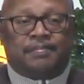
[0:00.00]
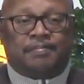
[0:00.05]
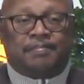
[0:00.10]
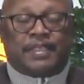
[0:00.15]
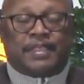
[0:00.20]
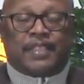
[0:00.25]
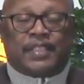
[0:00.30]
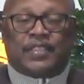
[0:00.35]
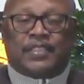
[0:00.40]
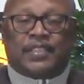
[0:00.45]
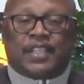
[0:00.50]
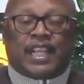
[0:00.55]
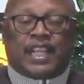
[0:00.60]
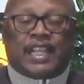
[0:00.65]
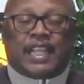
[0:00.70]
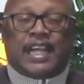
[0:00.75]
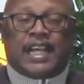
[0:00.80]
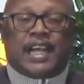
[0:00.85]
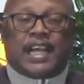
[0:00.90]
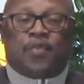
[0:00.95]
But there's a
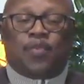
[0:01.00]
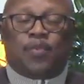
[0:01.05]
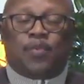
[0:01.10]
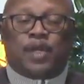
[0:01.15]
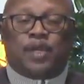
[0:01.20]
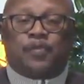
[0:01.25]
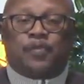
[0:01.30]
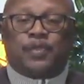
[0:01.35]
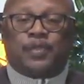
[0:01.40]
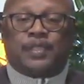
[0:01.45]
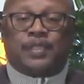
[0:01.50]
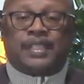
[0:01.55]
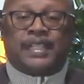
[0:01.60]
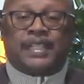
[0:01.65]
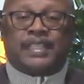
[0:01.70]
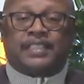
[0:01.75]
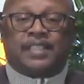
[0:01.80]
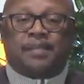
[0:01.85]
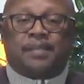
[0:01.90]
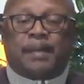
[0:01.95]
lot of wonderful
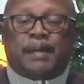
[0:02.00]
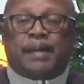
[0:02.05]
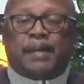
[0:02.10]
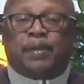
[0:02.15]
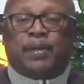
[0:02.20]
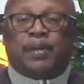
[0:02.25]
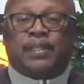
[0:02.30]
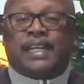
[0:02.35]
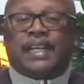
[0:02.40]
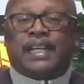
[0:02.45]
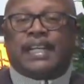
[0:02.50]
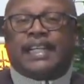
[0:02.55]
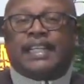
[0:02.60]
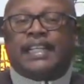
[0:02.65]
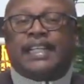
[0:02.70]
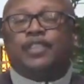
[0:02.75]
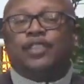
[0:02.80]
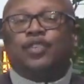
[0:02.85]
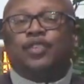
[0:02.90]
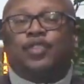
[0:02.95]
things in the Bible, a lot of
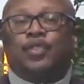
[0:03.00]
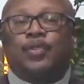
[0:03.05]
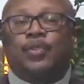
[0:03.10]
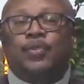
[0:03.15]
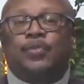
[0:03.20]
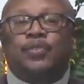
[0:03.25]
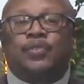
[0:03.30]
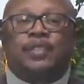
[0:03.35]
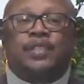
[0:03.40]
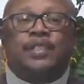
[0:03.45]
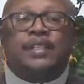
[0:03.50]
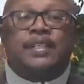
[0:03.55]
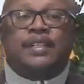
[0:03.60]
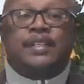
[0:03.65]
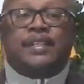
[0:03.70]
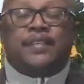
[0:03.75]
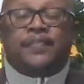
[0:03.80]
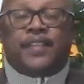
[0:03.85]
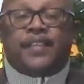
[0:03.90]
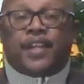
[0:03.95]
hidden truths
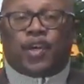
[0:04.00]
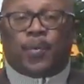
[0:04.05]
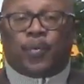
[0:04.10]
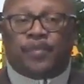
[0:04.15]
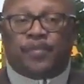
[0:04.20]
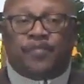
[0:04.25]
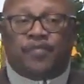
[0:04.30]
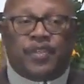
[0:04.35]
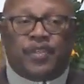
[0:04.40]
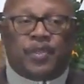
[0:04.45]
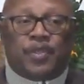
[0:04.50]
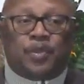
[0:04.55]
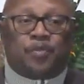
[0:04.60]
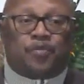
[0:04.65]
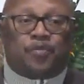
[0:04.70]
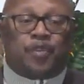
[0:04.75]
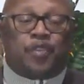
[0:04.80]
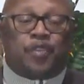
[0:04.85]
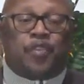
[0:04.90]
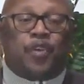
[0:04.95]
that are revealed
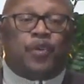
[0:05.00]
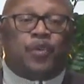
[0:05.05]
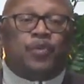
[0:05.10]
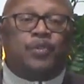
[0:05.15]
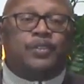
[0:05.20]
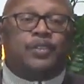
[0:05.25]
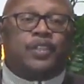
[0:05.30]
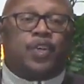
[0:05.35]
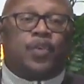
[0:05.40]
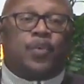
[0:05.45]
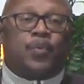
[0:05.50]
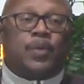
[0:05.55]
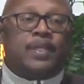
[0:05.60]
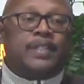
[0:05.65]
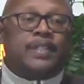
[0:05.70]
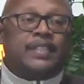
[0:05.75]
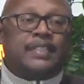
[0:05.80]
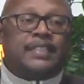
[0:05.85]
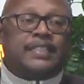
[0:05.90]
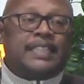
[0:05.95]
for those that are
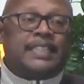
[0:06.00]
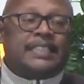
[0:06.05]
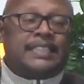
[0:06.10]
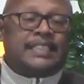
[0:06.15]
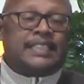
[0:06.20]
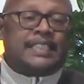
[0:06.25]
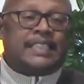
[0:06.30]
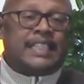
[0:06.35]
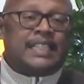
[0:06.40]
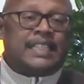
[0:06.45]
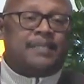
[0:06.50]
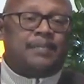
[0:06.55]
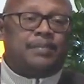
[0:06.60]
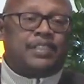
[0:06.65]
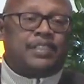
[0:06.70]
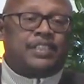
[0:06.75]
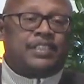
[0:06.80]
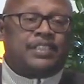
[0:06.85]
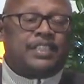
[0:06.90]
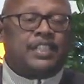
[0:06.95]
willing to take the time
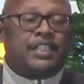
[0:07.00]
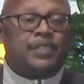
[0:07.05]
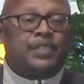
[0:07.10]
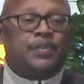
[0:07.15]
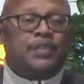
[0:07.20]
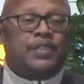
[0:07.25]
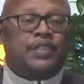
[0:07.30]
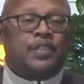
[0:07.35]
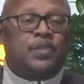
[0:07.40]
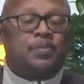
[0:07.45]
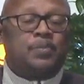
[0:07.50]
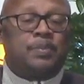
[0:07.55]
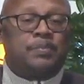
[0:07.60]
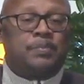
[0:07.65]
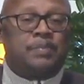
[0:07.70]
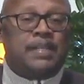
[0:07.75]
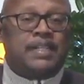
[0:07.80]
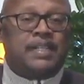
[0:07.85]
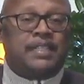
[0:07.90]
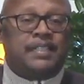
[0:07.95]
to study with an open
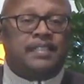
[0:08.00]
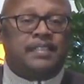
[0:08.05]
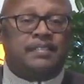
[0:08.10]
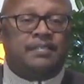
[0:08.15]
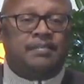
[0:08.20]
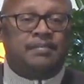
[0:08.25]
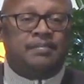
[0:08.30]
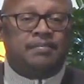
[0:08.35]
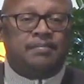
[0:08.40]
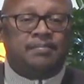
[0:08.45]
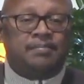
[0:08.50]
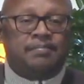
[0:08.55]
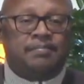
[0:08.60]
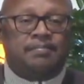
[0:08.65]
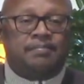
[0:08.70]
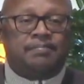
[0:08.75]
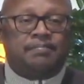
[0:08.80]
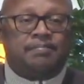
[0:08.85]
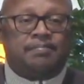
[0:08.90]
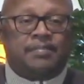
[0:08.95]
mind.
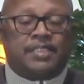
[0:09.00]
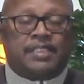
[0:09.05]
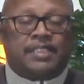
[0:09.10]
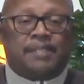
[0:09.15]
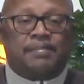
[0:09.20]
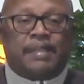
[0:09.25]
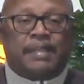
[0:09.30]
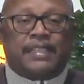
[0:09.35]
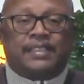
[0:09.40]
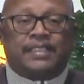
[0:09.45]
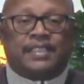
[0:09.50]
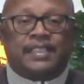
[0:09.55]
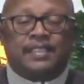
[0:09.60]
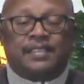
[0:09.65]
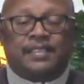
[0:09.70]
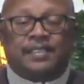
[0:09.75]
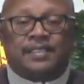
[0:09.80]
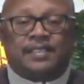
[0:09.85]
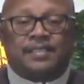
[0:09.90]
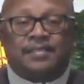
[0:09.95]
Does that make
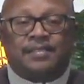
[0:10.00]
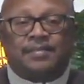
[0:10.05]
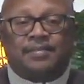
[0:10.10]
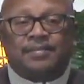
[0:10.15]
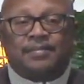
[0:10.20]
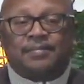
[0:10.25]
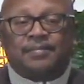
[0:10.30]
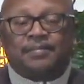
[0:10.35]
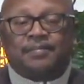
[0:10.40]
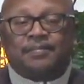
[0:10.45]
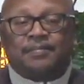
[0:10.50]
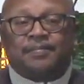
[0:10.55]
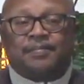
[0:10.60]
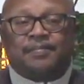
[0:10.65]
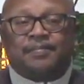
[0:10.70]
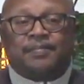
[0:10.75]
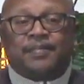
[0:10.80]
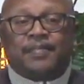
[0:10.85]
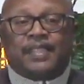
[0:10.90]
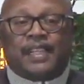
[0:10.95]
sense?
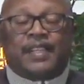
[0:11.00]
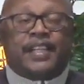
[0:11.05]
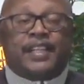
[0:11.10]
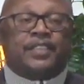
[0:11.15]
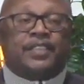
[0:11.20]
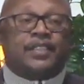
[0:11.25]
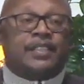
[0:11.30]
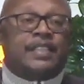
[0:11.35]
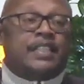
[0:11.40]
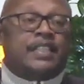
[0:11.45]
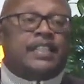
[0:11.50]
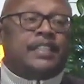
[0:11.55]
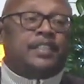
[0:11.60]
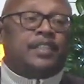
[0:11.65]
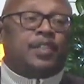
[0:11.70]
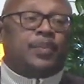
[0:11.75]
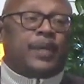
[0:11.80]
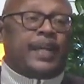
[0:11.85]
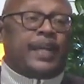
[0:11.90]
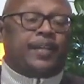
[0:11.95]
And there's
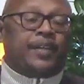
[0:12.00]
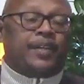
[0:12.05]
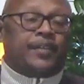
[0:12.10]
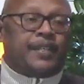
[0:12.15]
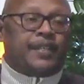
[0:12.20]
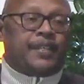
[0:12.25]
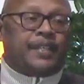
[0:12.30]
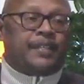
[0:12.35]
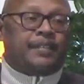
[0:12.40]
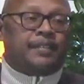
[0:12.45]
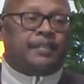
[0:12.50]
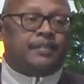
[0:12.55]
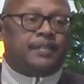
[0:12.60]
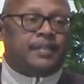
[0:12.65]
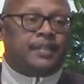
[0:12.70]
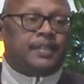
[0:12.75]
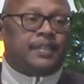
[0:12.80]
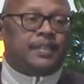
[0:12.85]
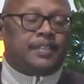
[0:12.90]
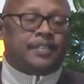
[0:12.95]
none greater than
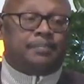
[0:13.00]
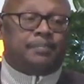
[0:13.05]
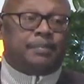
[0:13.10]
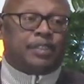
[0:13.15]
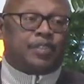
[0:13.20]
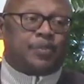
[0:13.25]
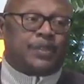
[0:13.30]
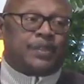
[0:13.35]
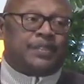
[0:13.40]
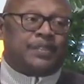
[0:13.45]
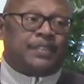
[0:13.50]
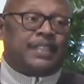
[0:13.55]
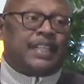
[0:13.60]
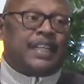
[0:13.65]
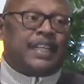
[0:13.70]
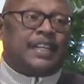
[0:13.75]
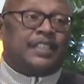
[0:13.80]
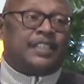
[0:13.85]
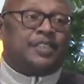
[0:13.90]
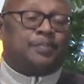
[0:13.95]
the mystery of the
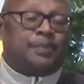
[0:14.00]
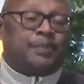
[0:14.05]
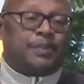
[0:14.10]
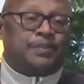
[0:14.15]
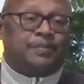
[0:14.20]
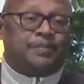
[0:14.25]
gospel.